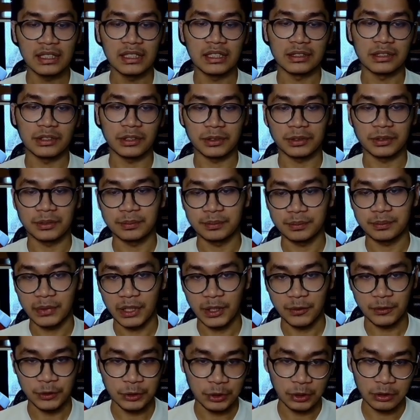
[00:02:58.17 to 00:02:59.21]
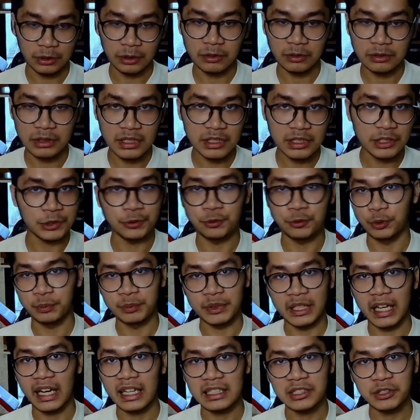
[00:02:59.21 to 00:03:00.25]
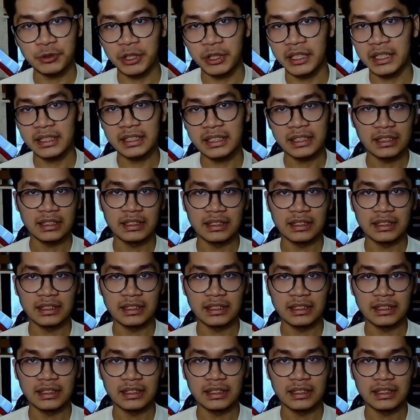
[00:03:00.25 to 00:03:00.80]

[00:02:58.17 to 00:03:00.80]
So if you don't know this, you won't be A2.